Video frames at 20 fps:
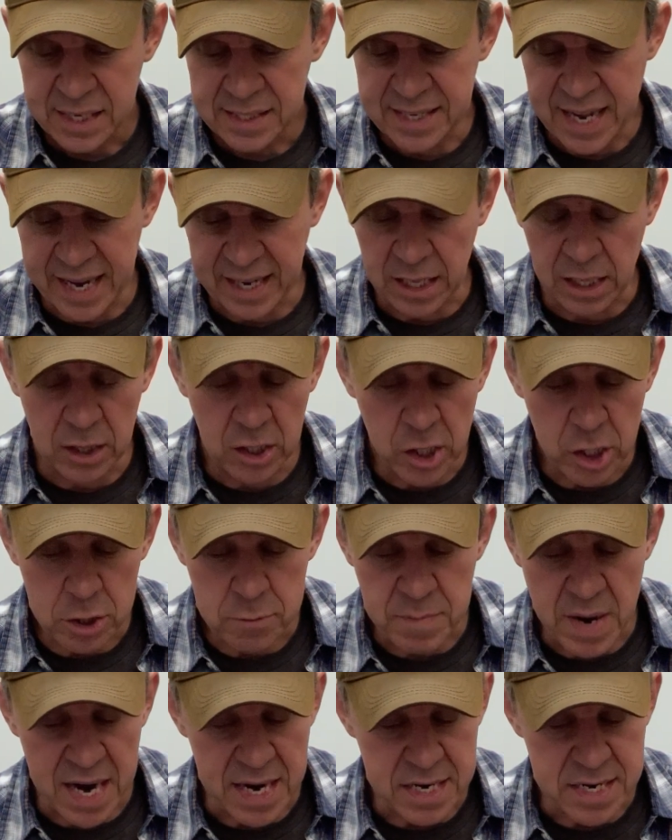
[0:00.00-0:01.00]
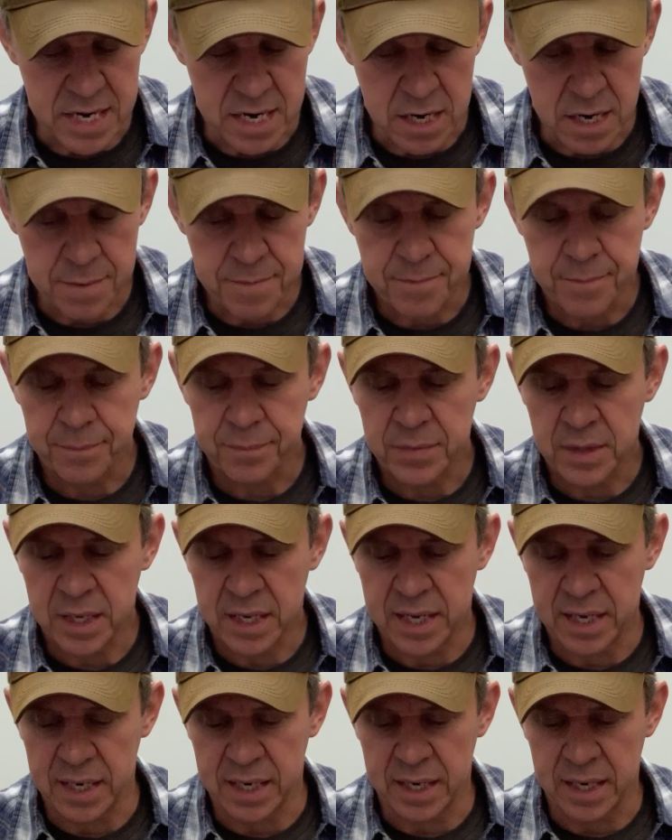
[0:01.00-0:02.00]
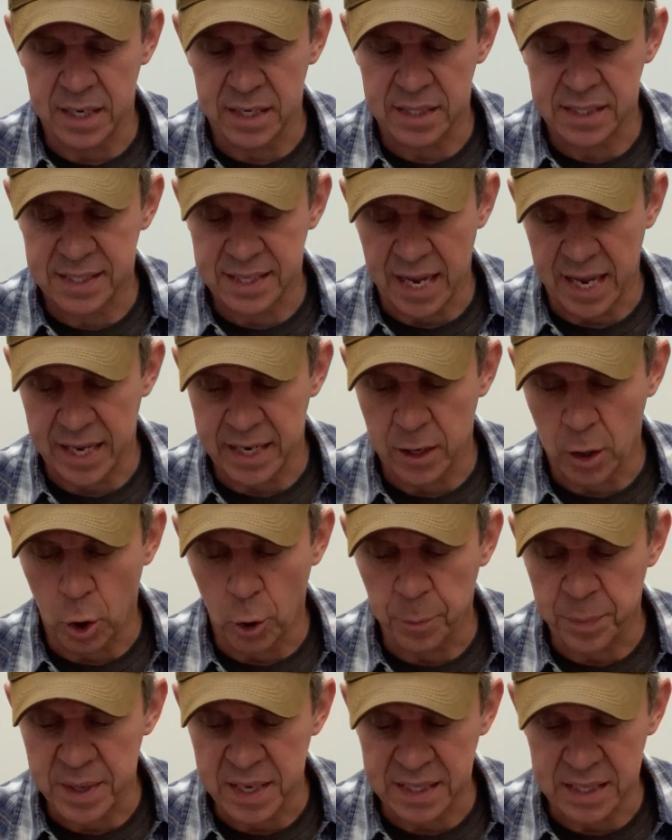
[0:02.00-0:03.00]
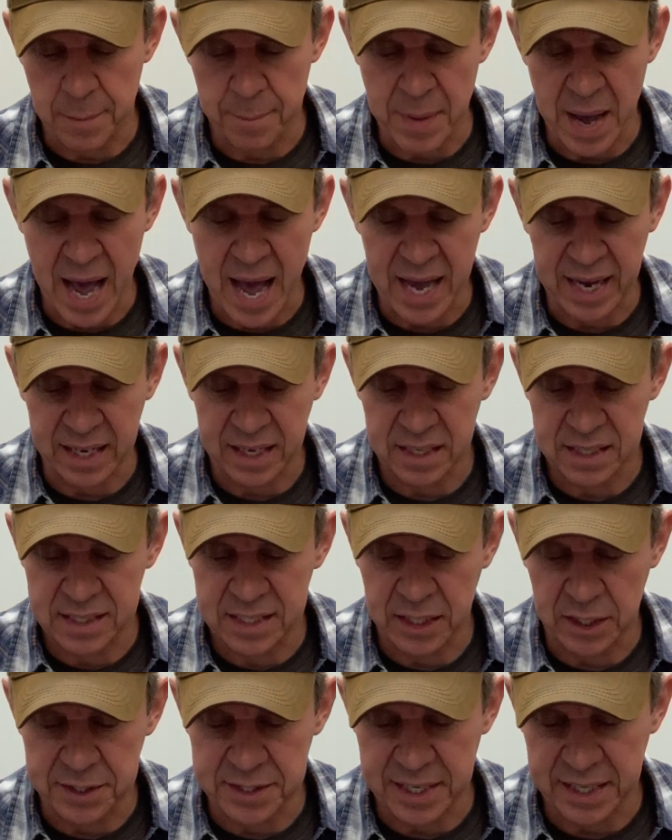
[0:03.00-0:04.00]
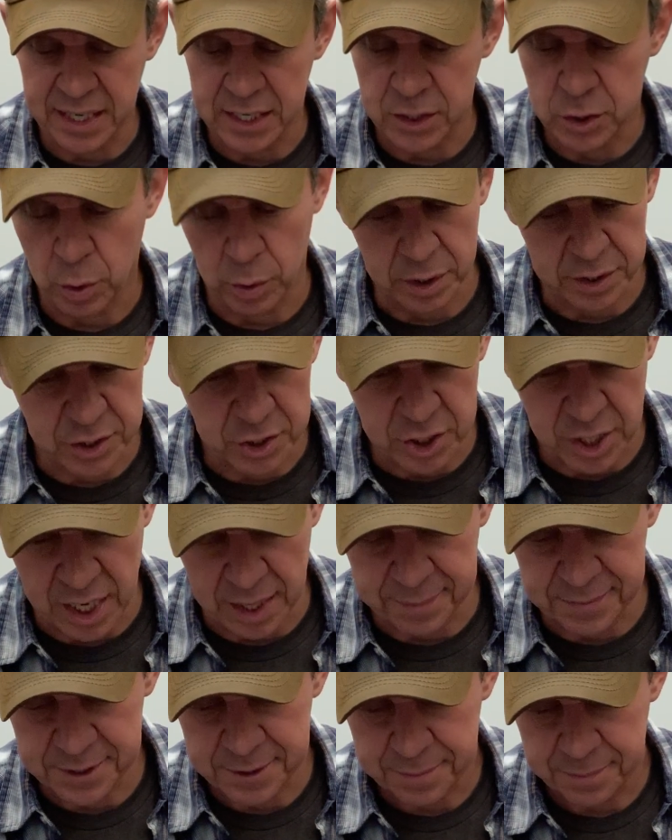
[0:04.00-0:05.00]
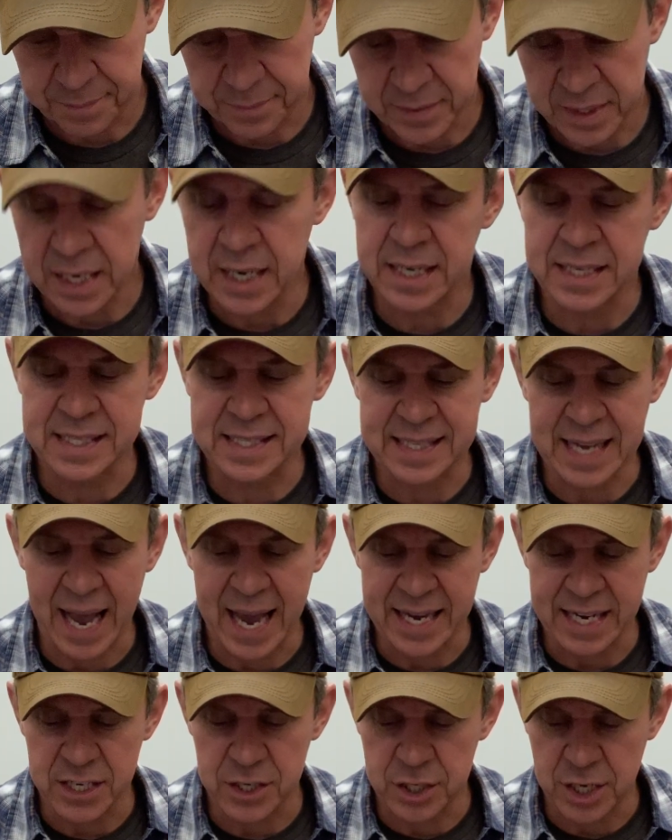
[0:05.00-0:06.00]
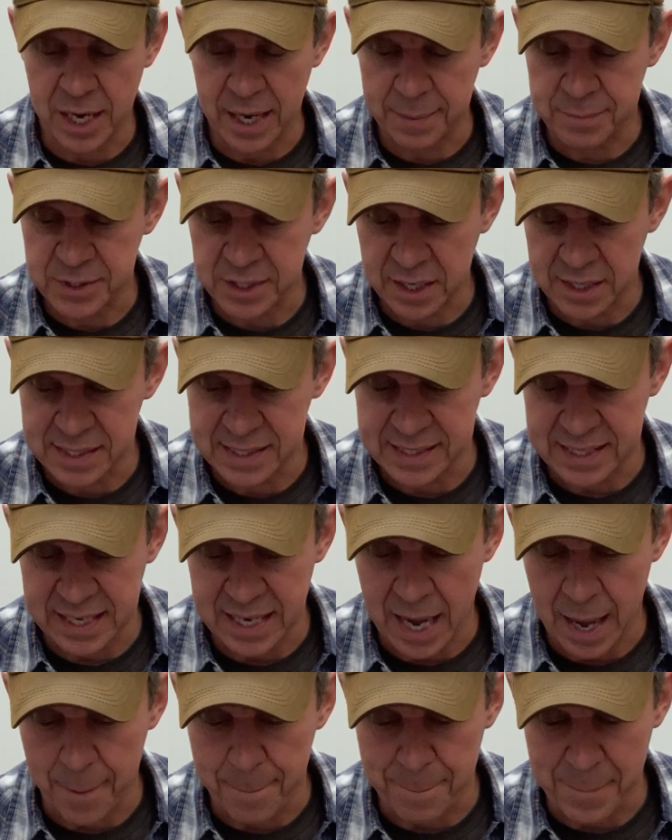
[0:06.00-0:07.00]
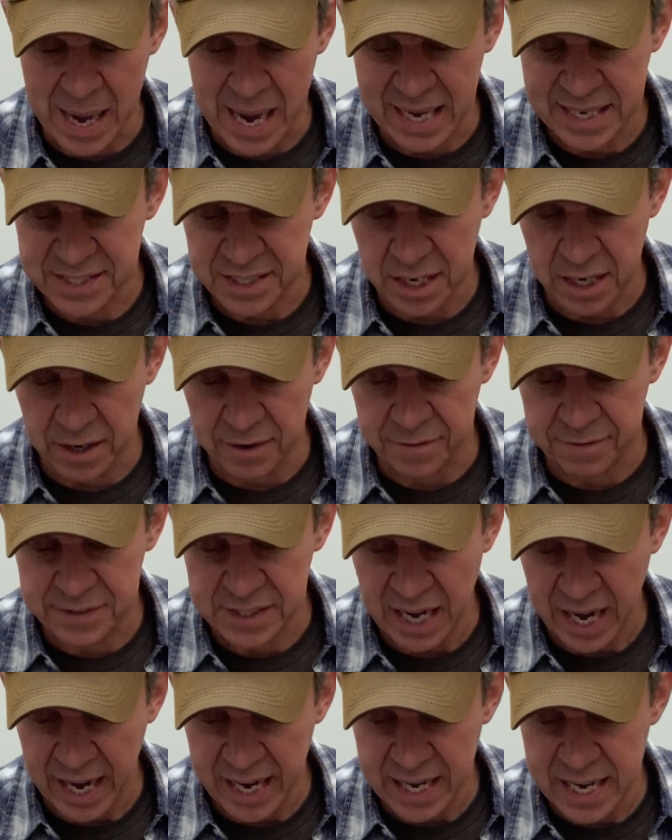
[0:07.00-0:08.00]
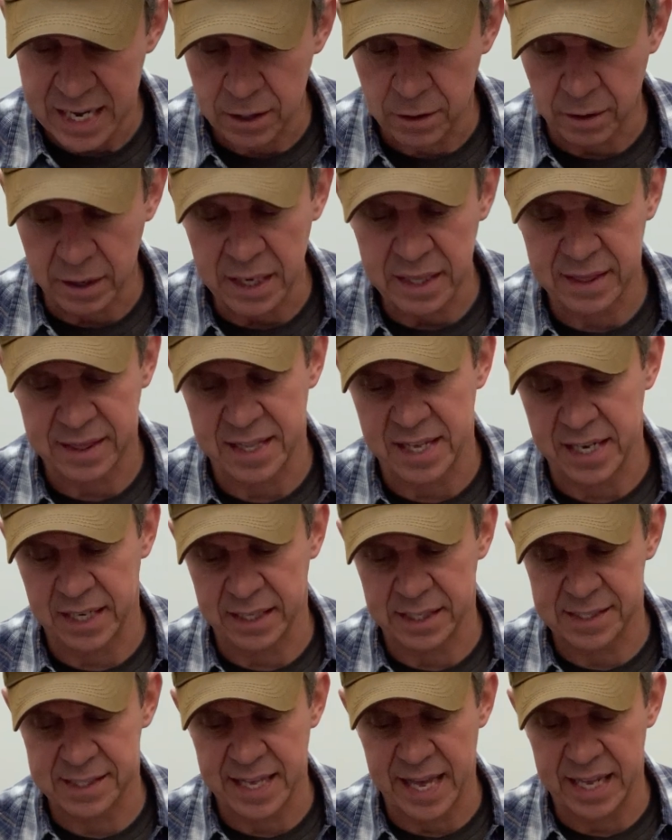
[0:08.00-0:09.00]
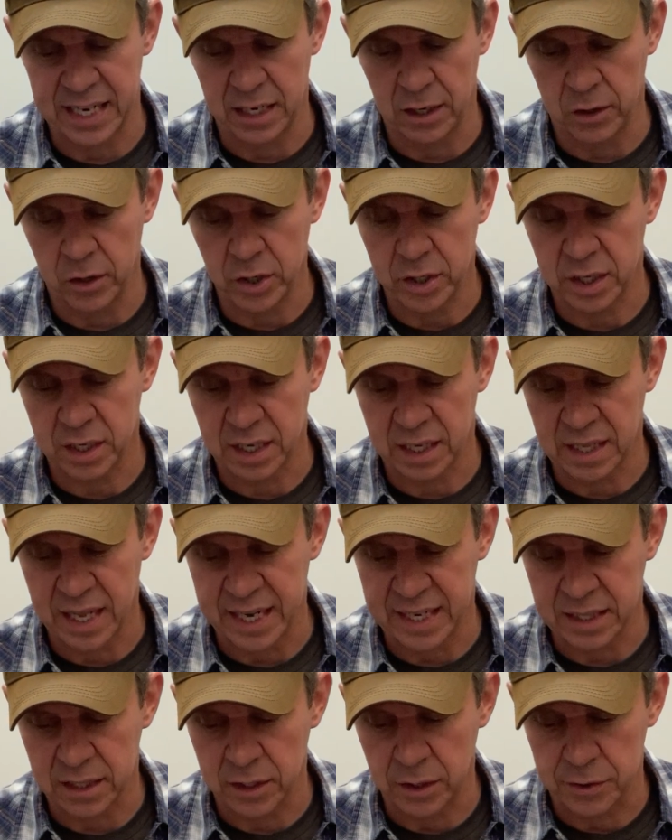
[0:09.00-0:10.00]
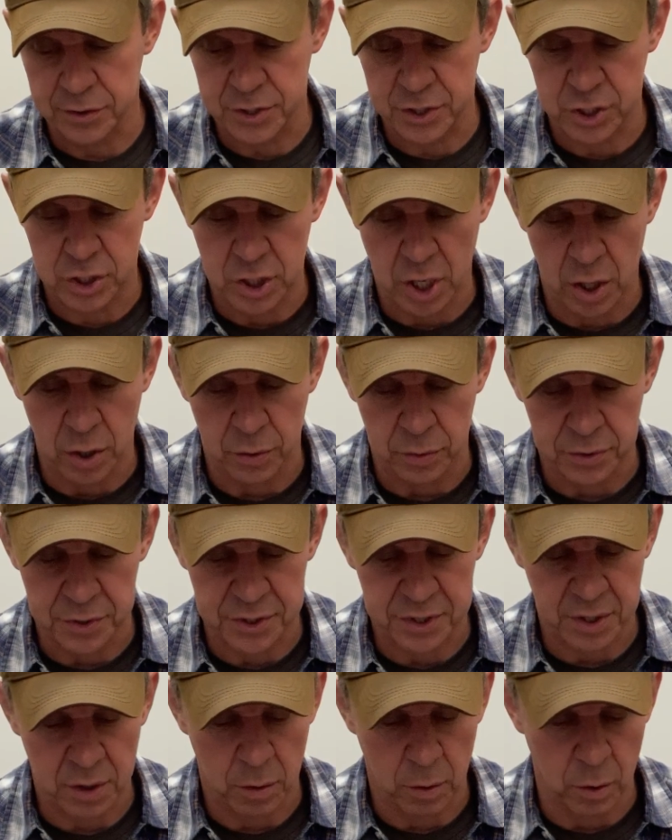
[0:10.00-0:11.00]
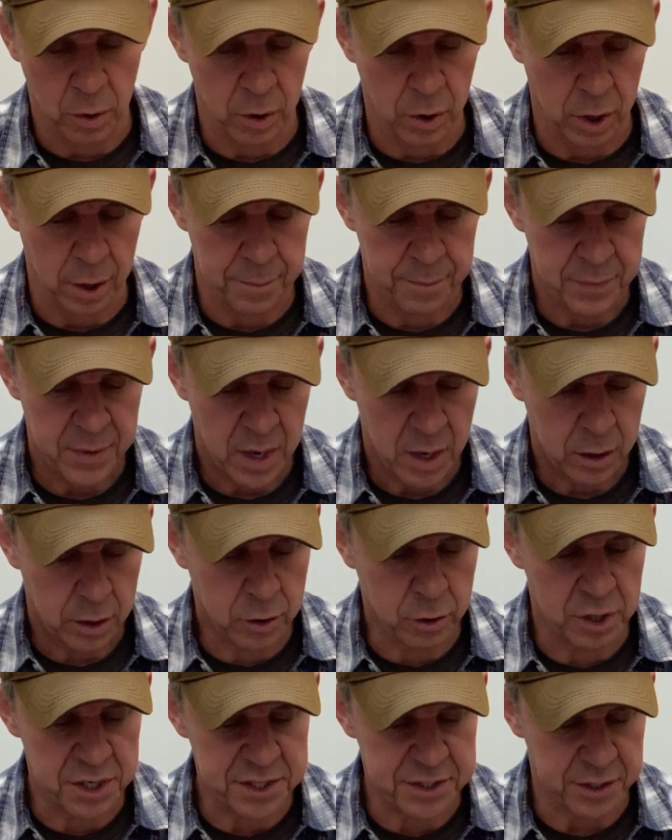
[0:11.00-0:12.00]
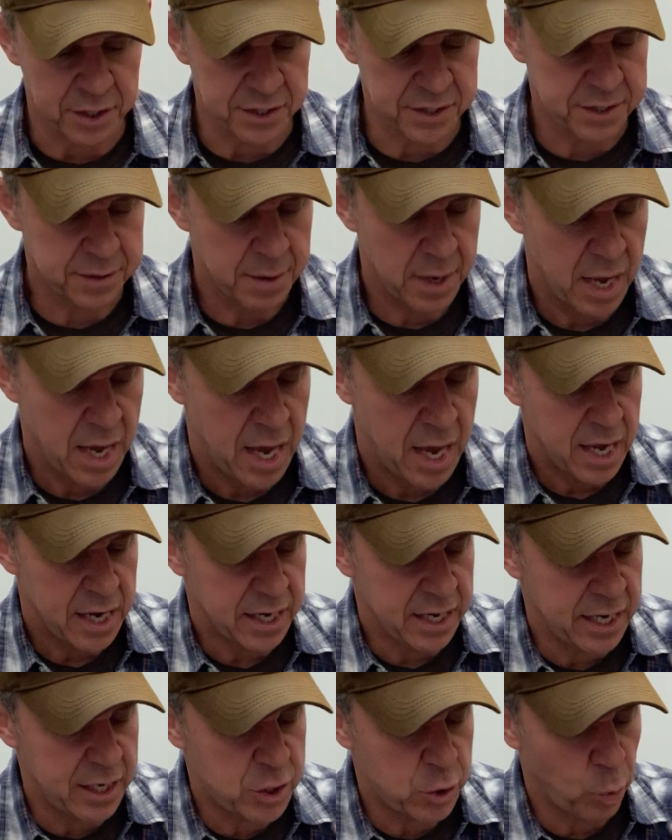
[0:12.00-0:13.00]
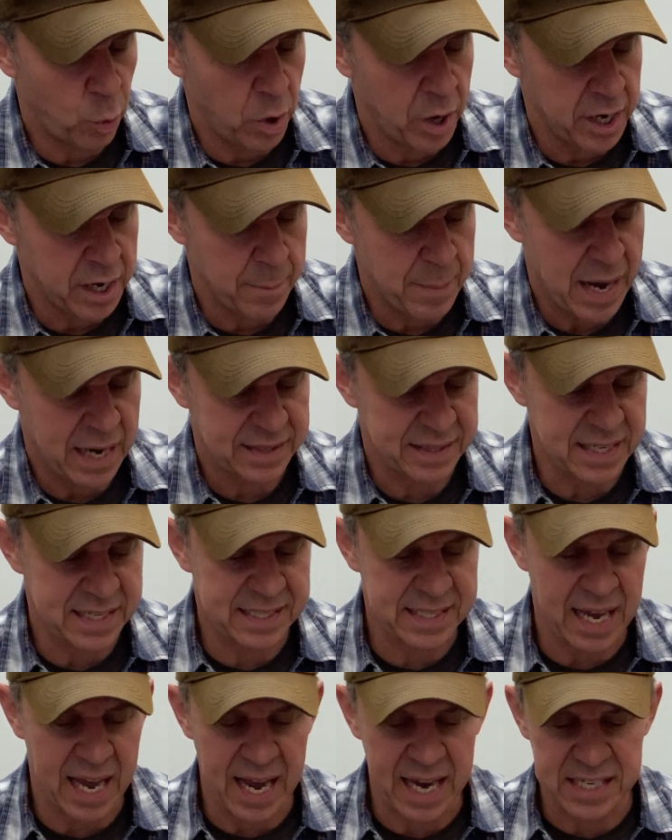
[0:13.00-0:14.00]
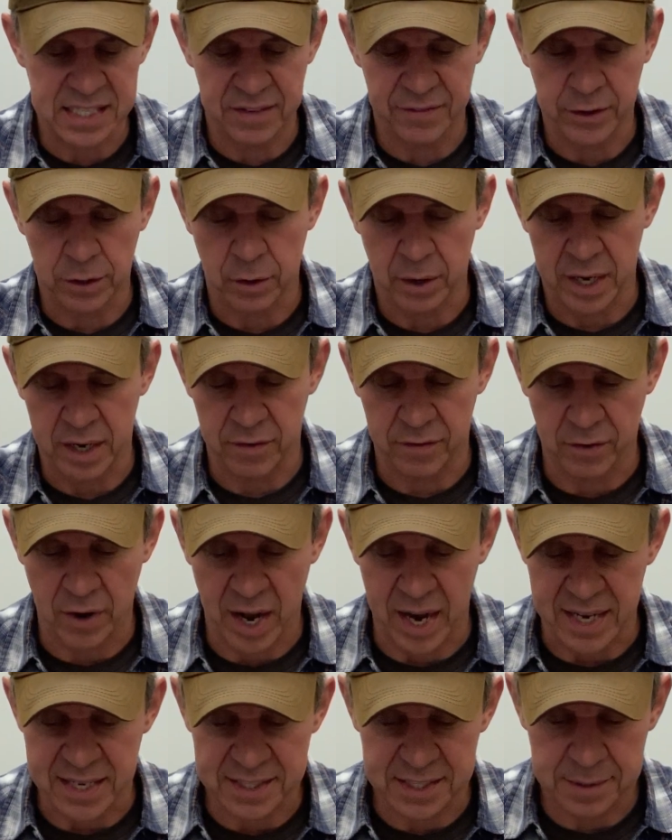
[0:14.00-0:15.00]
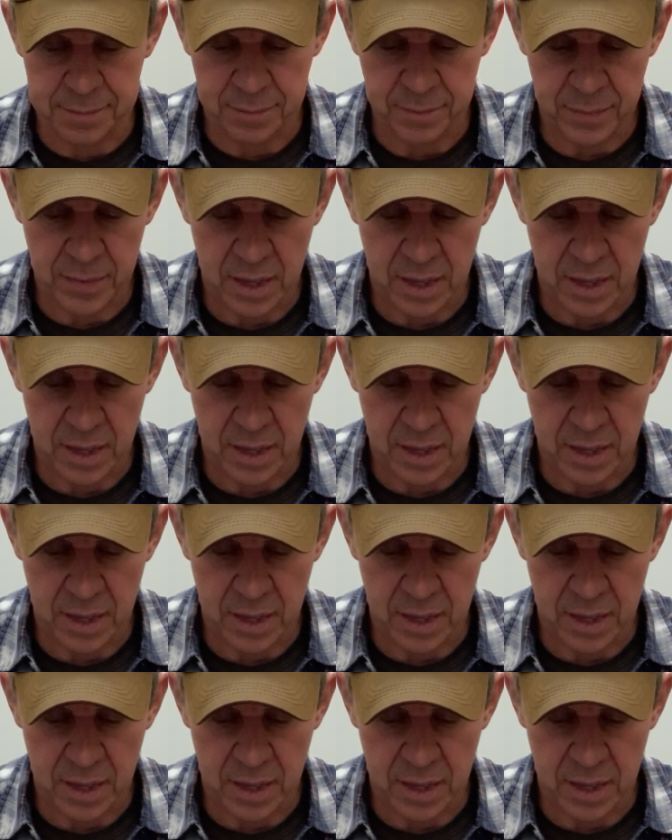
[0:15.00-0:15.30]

Take a look, my dear. he said, opening the bag, tilting it towards James. Inside it, James could see a mass of tiny green things that looked like little stones or crystals, each one about the size of a grain of rice.